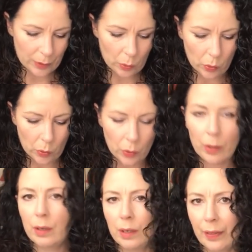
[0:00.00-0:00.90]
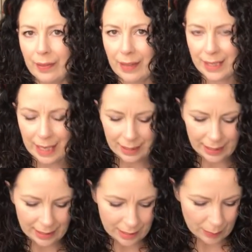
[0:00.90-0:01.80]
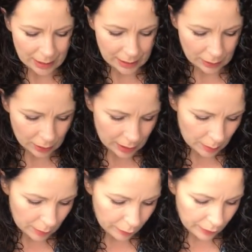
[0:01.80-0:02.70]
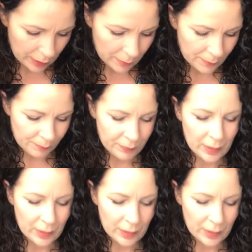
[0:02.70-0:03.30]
or I think they're 10 centimeters on some of them.